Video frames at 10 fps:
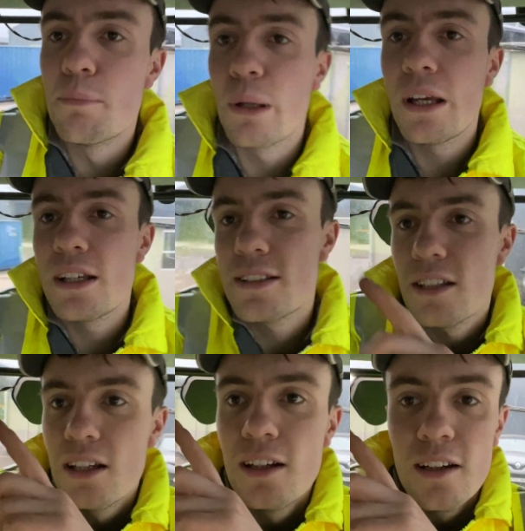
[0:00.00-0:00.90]
place.
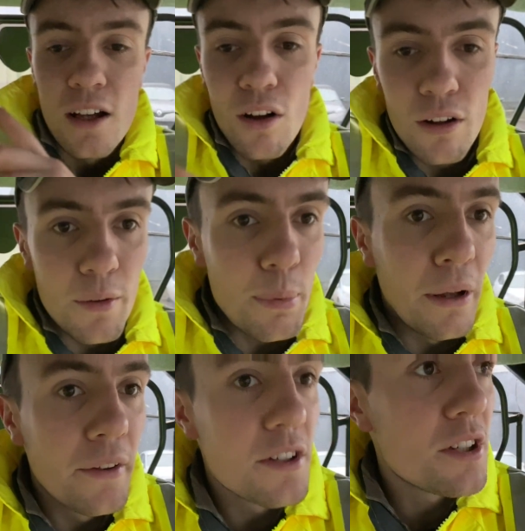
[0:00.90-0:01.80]
All the
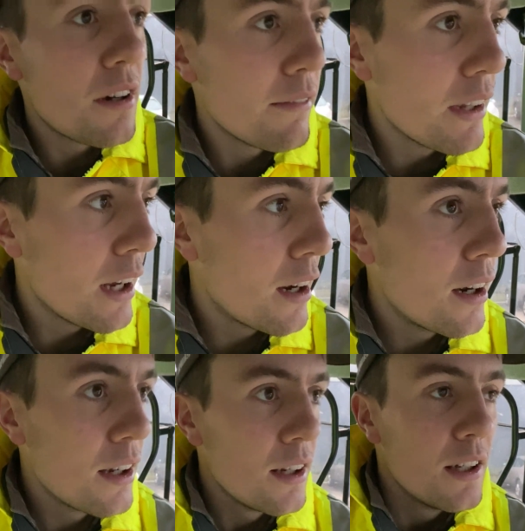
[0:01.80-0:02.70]
builders are up there.
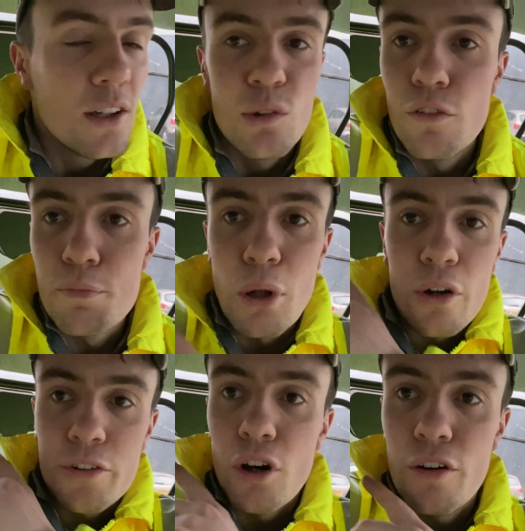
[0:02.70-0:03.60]
We've
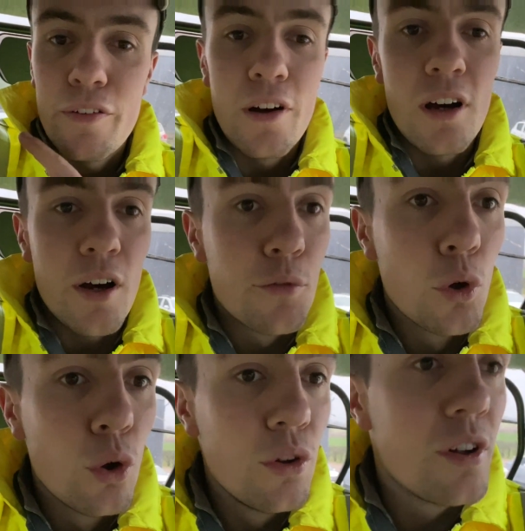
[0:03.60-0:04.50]
blocked off a
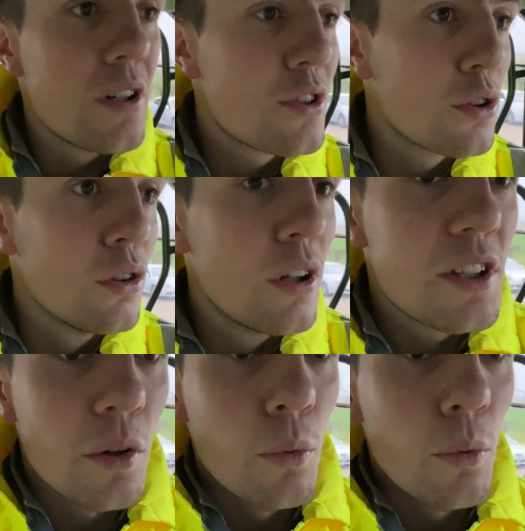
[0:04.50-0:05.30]
road, so it's a